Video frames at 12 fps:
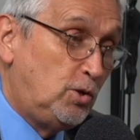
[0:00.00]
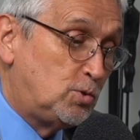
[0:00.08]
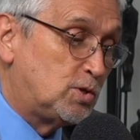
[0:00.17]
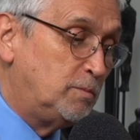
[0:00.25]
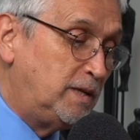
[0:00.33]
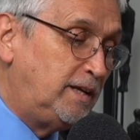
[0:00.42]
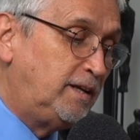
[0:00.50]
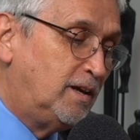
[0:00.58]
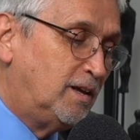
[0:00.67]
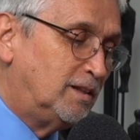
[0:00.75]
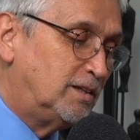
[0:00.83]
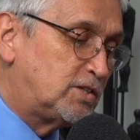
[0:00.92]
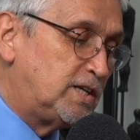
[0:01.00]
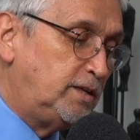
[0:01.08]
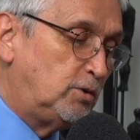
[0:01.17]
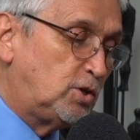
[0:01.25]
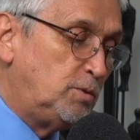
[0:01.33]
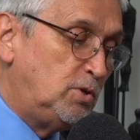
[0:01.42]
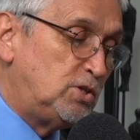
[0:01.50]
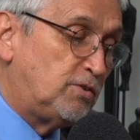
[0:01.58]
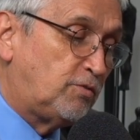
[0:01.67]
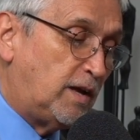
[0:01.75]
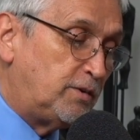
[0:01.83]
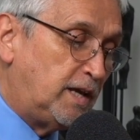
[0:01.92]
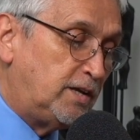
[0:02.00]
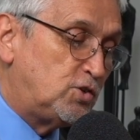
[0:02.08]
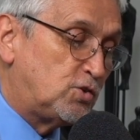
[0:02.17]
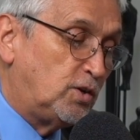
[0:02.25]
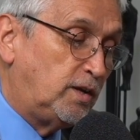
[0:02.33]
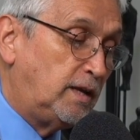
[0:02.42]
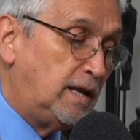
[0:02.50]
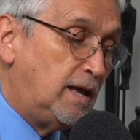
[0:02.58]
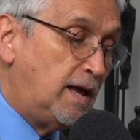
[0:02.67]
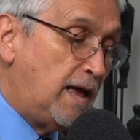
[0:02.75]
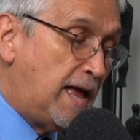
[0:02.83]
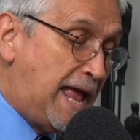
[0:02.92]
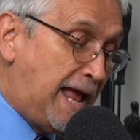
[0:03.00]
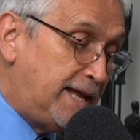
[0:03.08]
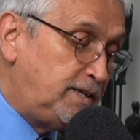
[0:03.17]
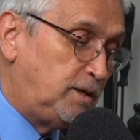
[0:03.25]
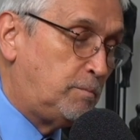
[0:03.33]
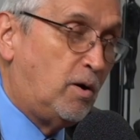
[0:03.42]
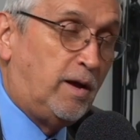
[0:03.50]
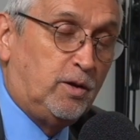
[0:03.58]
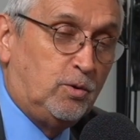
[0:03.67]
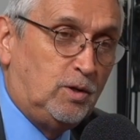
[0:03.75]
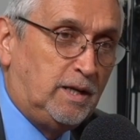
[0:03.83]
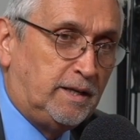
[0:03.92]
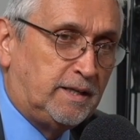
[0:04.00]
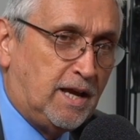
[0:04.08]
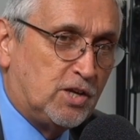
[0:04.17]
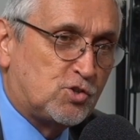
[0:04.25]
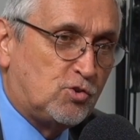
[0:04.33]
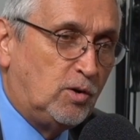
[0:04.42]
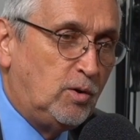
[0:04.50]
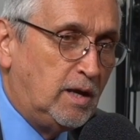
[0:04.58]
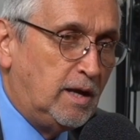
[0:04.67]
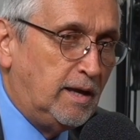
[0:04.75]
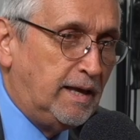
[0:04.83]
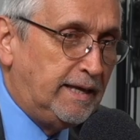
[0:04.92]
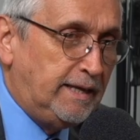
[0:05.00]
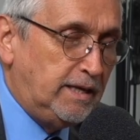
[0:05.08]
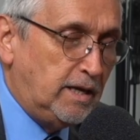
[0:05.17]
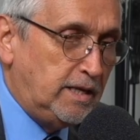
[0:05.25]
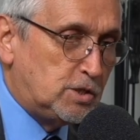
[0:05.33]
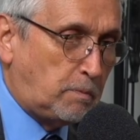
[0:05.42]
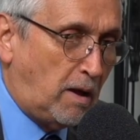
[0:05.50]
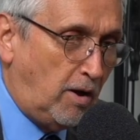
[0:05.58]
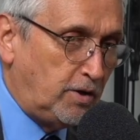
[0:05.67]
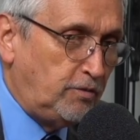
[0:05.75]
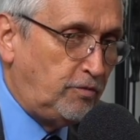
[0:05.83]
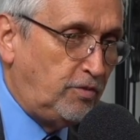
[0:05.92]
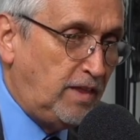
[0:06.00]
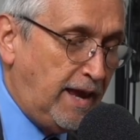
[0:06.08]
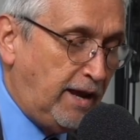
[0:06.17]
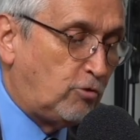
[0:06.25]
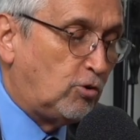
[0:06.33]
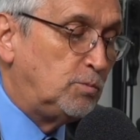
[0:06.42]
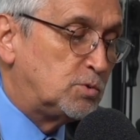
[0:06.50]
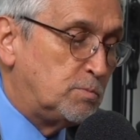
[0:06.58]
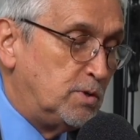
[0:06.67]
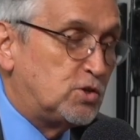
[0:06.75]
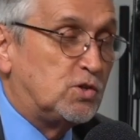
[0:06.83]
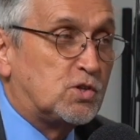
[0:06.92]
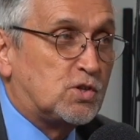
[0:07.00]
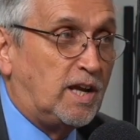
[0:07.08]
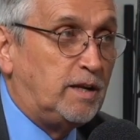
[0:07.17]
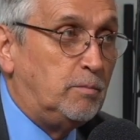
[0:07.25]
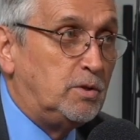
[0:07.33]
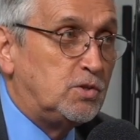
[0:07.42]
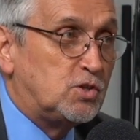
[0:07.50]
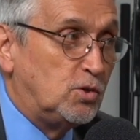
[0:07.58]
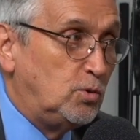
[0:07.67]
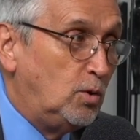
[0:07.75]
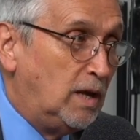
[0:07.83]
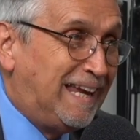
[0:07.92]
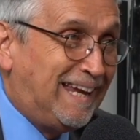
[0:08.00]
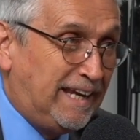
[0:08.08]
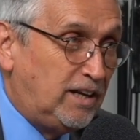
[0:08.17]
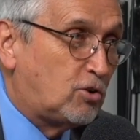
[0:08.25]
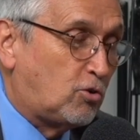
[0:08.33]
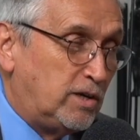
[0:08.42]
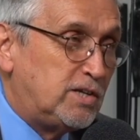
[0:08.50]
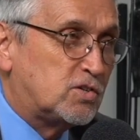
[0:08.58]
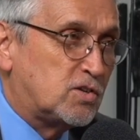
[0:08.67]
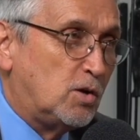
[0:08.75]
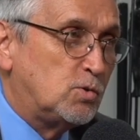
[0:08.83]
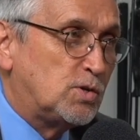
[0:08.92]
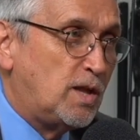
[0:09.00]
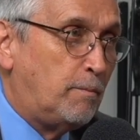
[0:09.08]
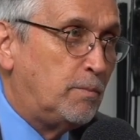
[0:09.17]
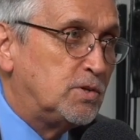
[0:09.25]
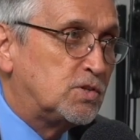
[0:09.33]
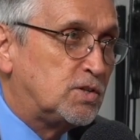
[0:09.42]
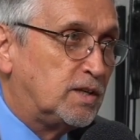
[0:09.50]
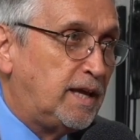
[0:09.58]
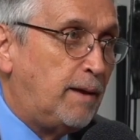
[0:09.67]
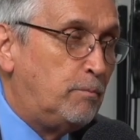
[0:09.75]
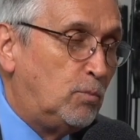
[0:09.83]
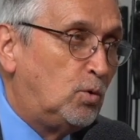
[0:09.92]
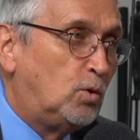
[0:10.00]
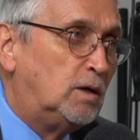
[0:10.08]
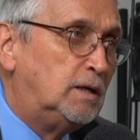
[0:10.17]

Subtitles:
to me, Latino Community Foundation, headed by Julian Castro. is part of their group's mission statement to increase those numbers, to get more